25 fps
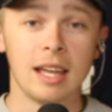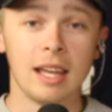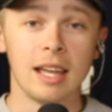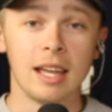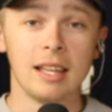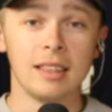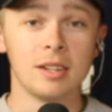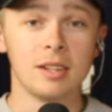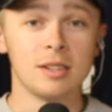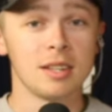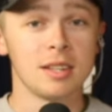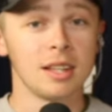
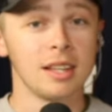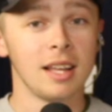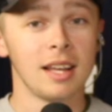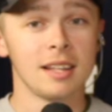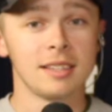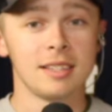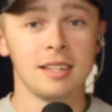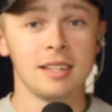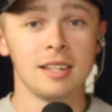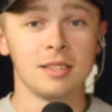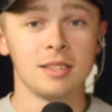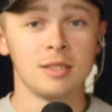And there's a lot
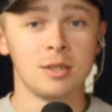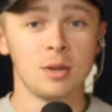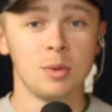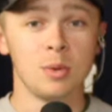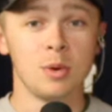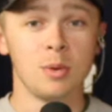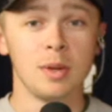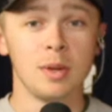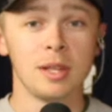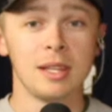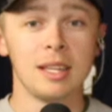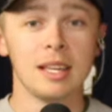to get to
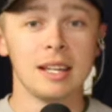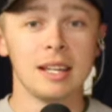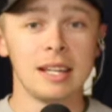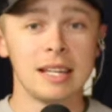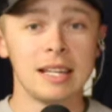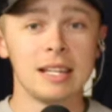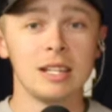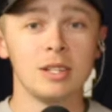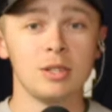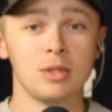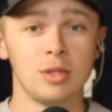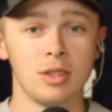when we get
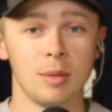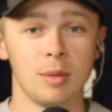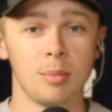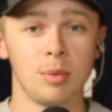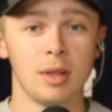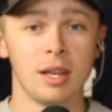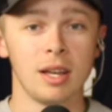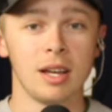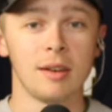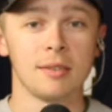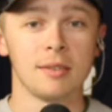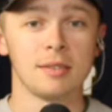into the
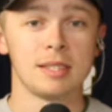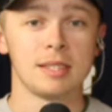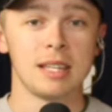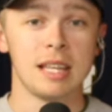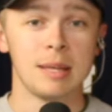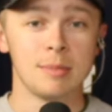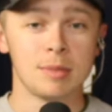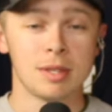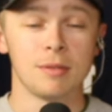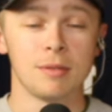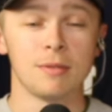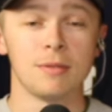playoffs.
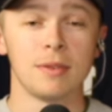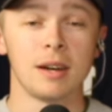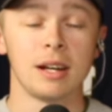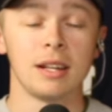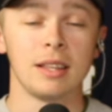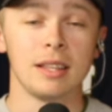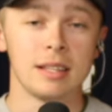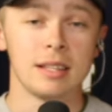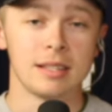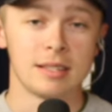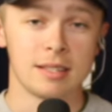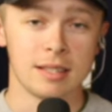Teams have
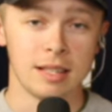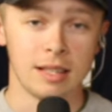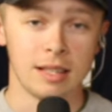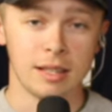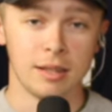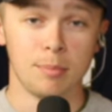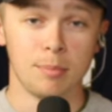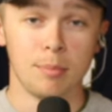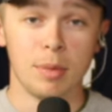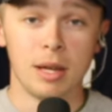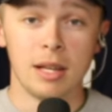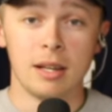finally
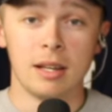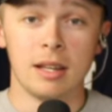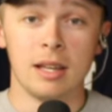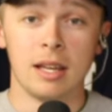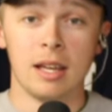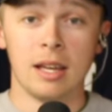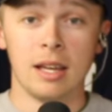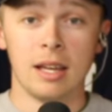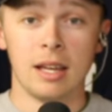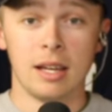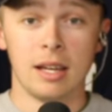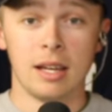been
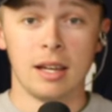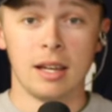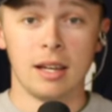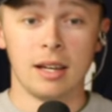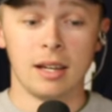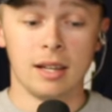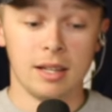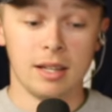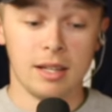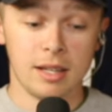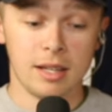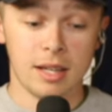
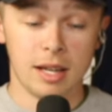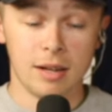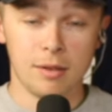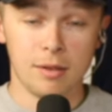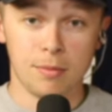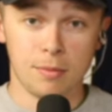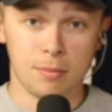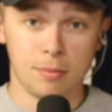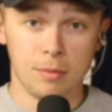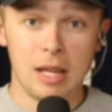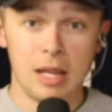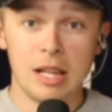kind
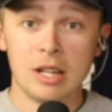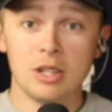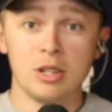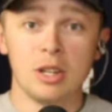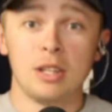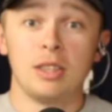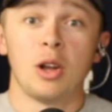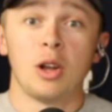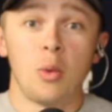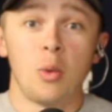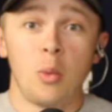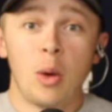of
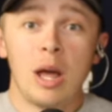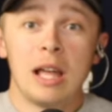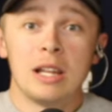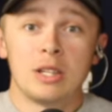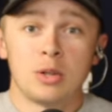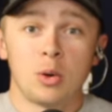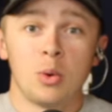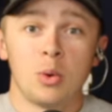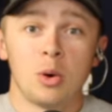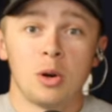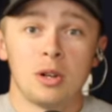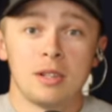inching their way
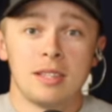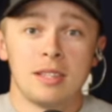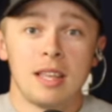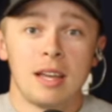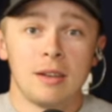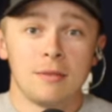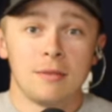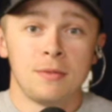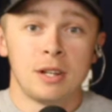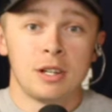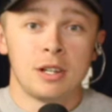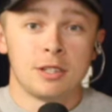towards
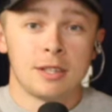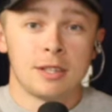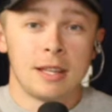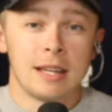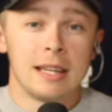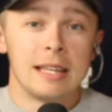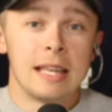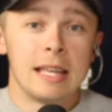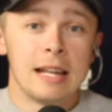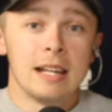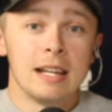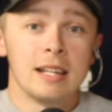that finish
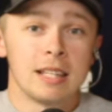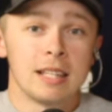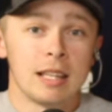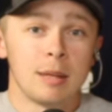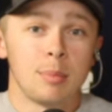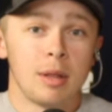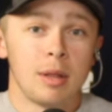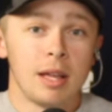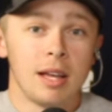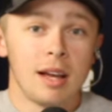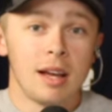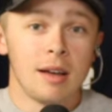line, getting to the
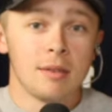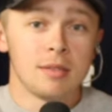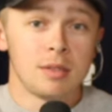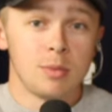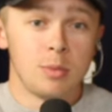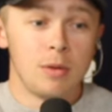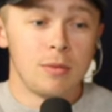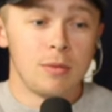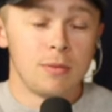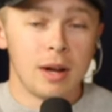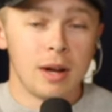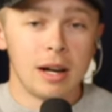playoffs, and
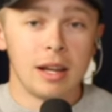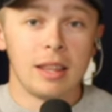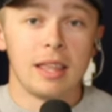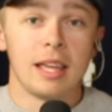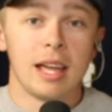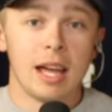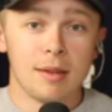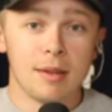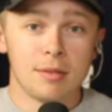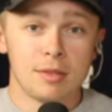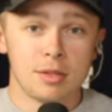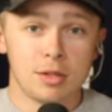we finally
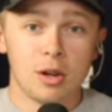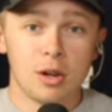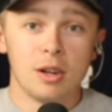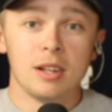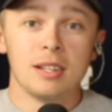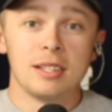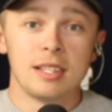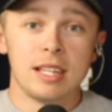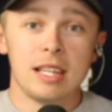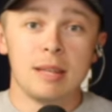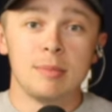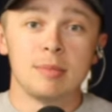have certain
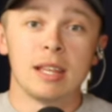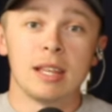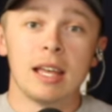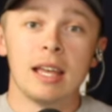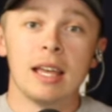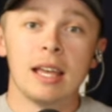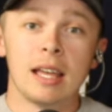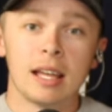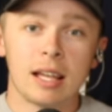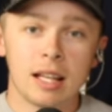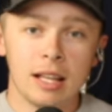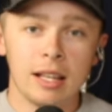teams
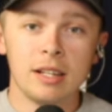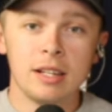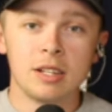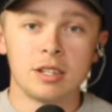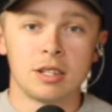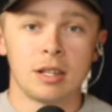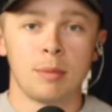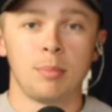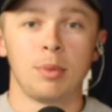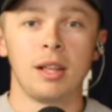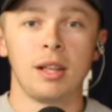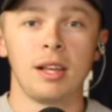clinch
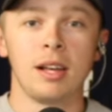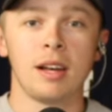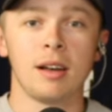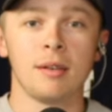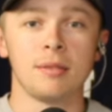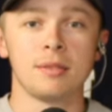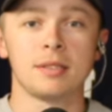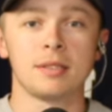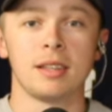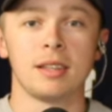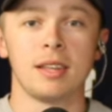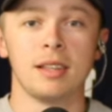the
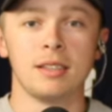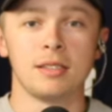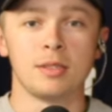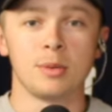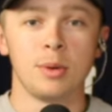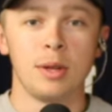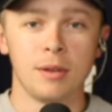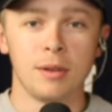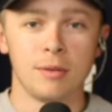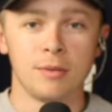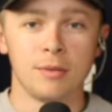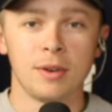playoffs, and so
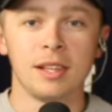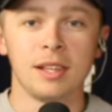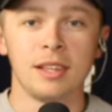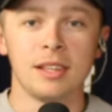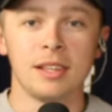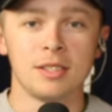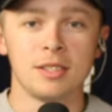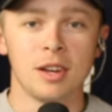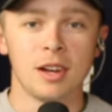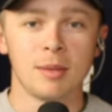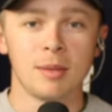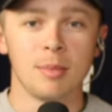we can finally
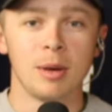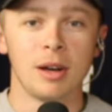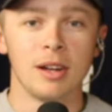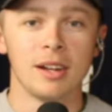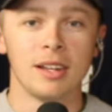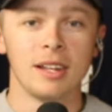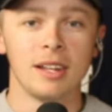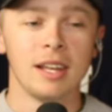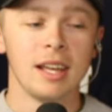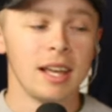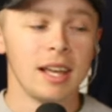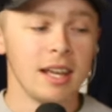talk about
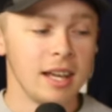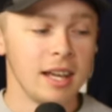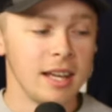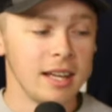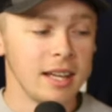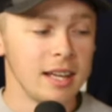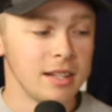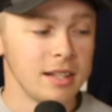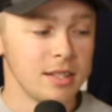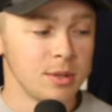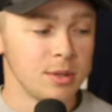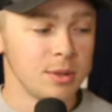it and
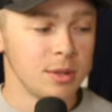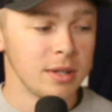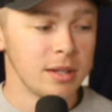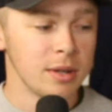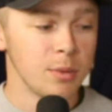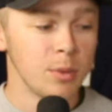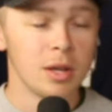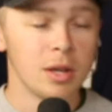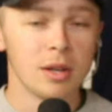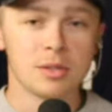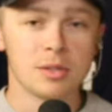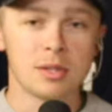get to it.
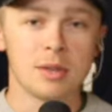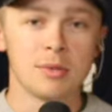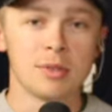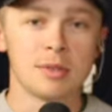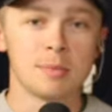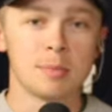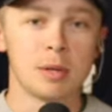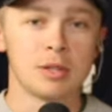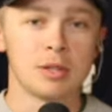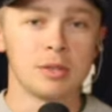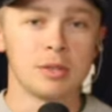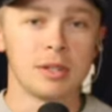And we also have a
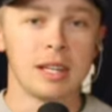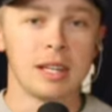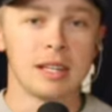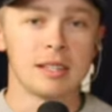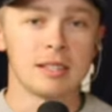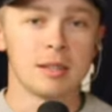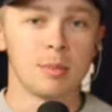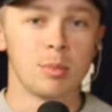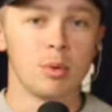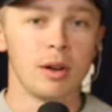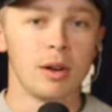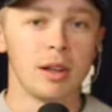special guest
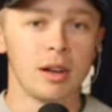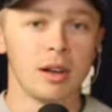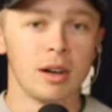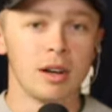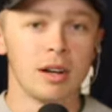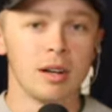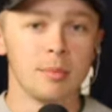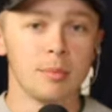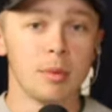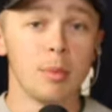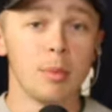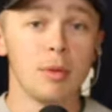to bring
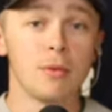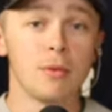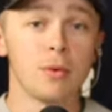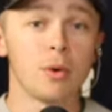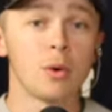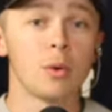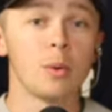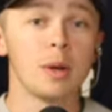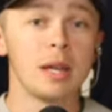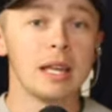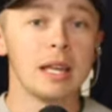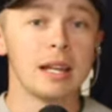on. But
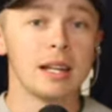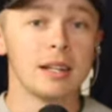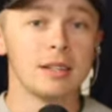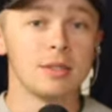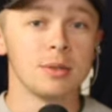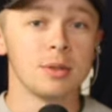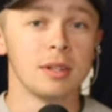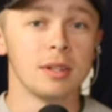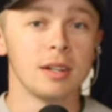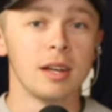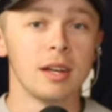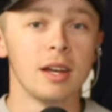before we get
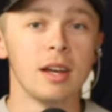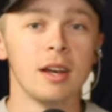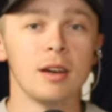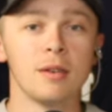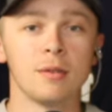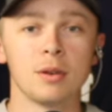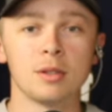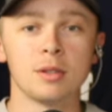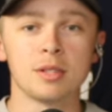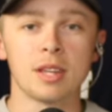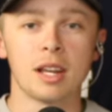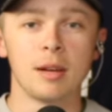into it,
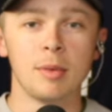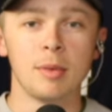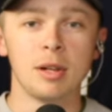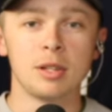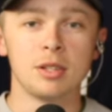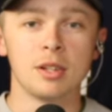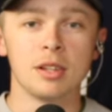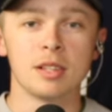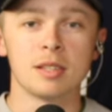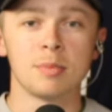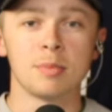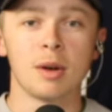first got to
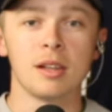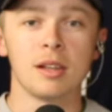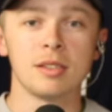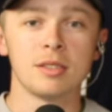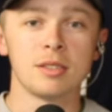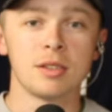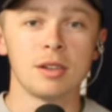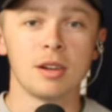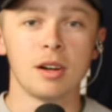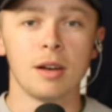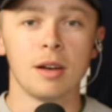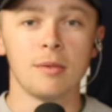mention a
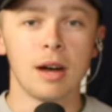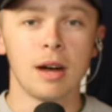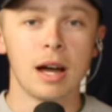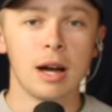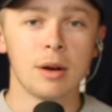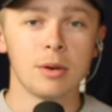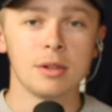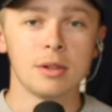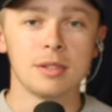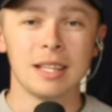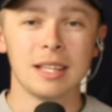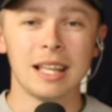sponsor of
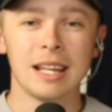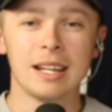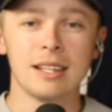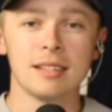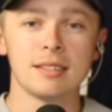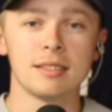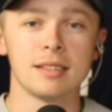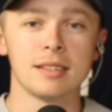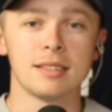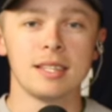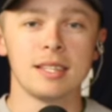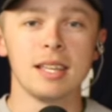ours, and that
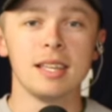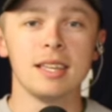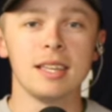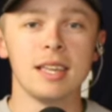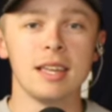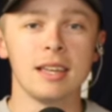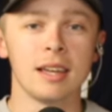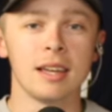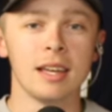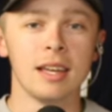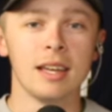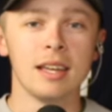is
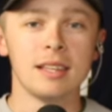SeatGeek.